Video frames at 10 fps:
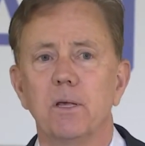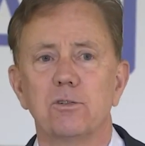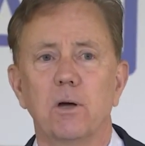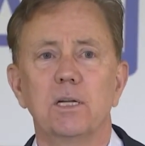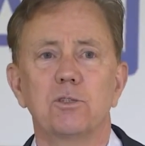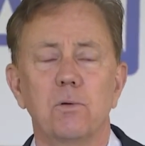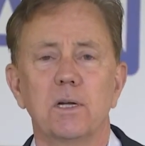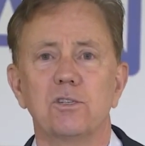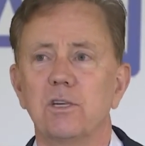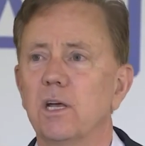So I just
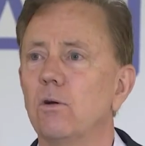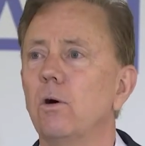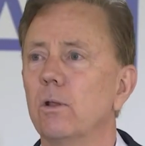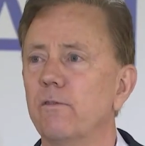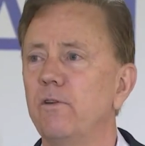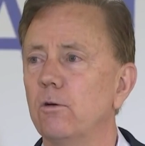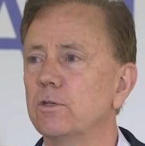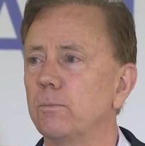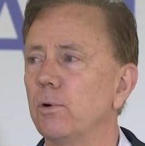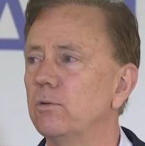want to say to all the
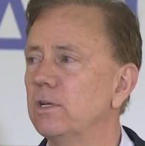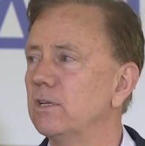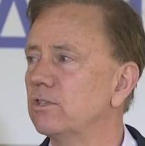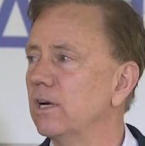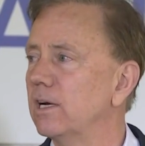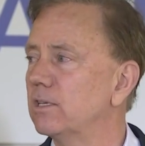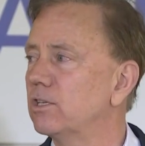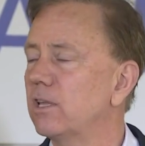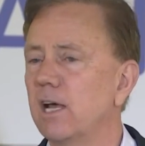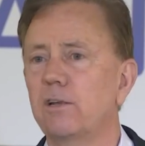folks at Protein
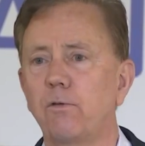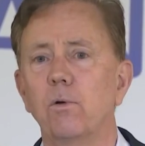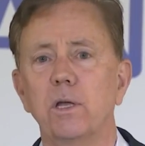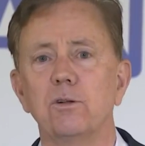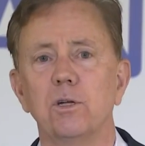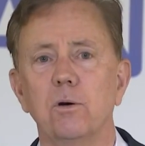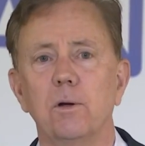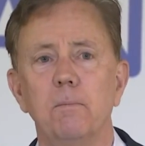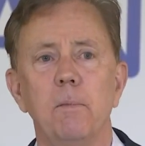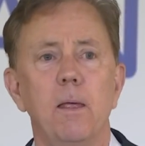Science, thanks for what you're
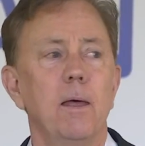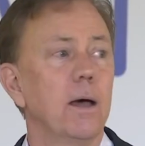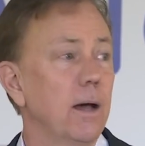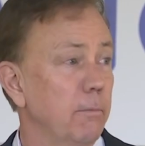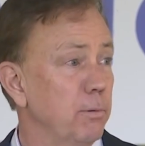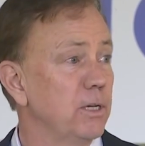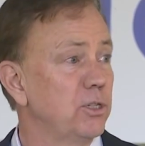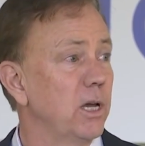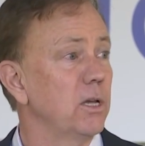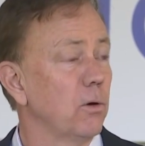doing. I
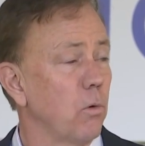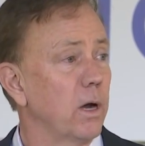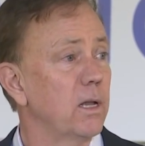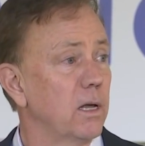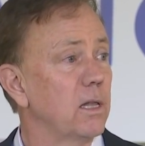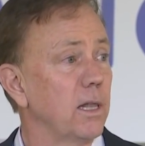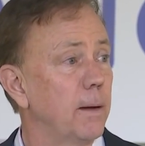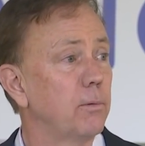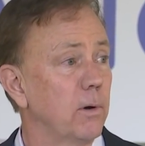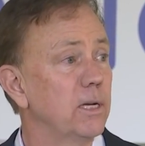appreciate your working in
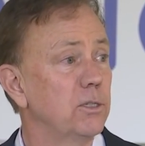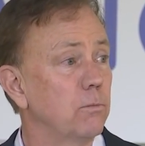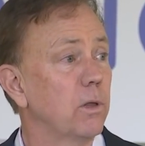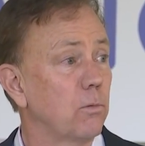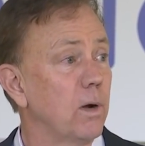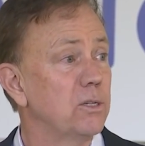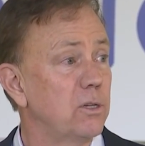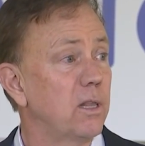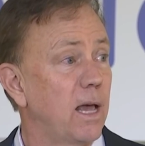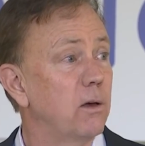collaboration with the
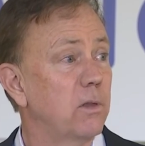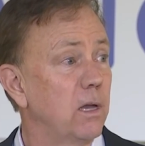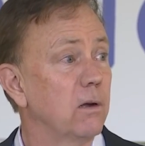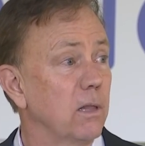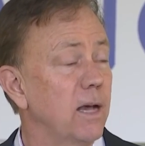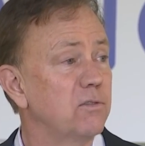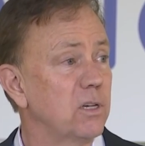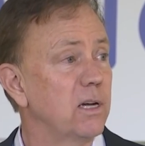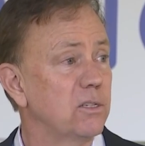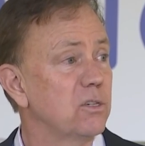rest of the healthcare life
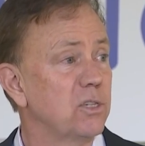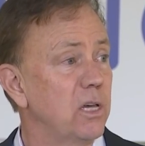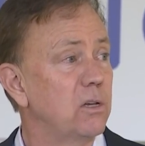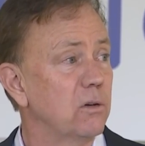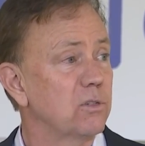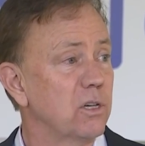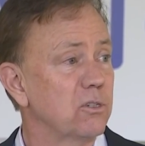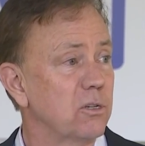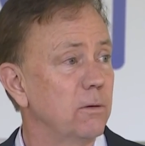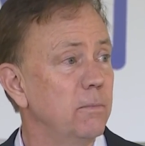sciences
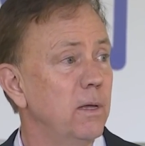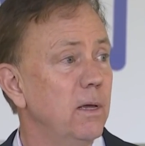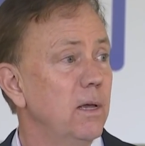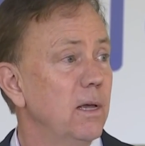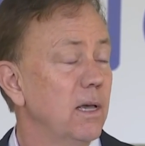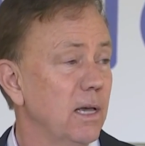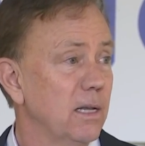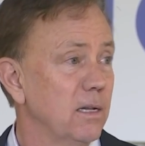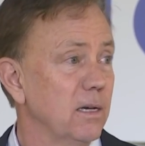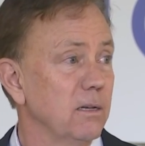ecosystem.
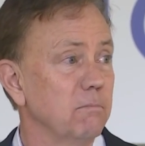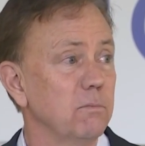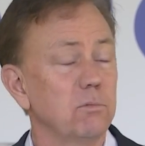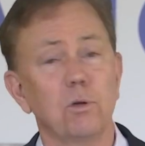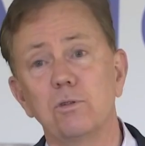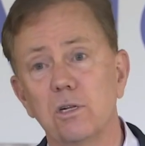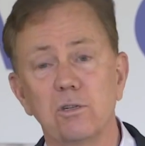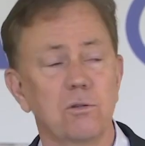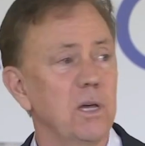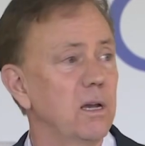And Susan
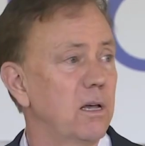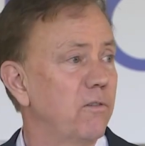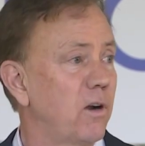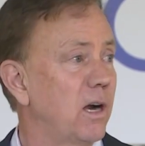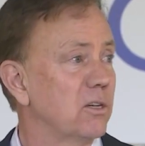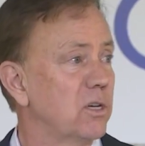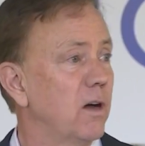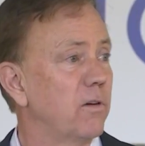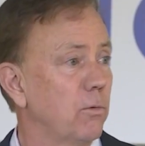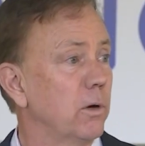is Lieutenant Governor, I as
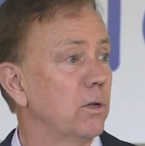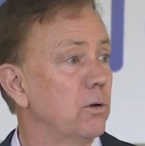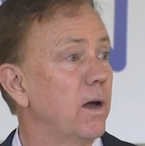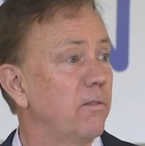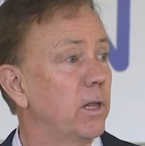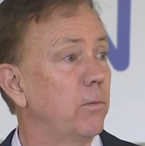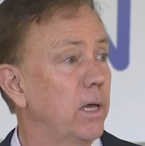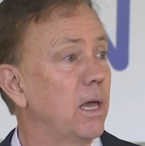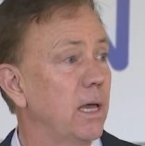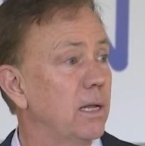Governor, we're going to do everything
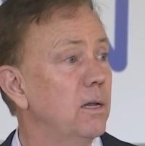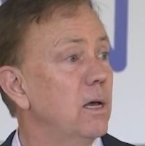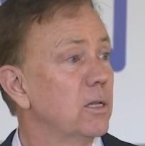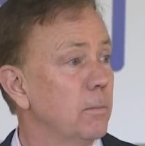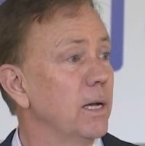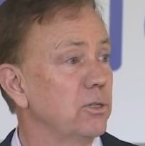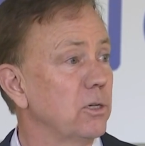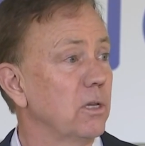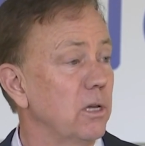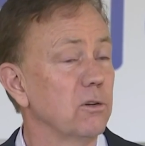we can to make
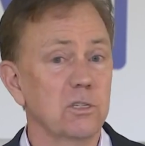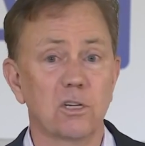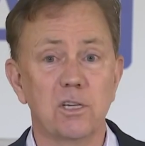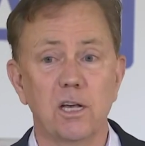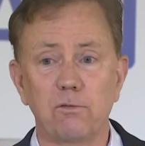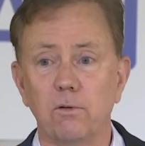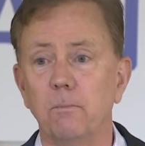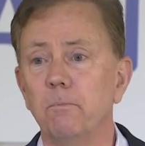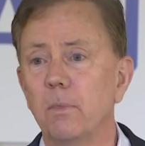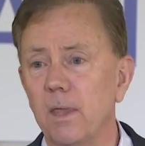sure that you're
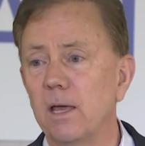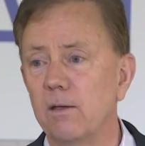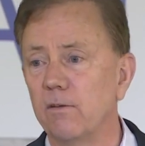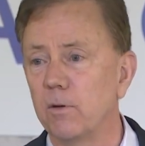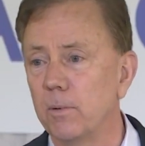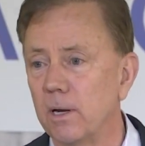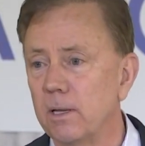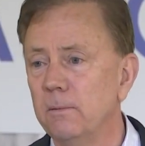successful. Thank you, everybody.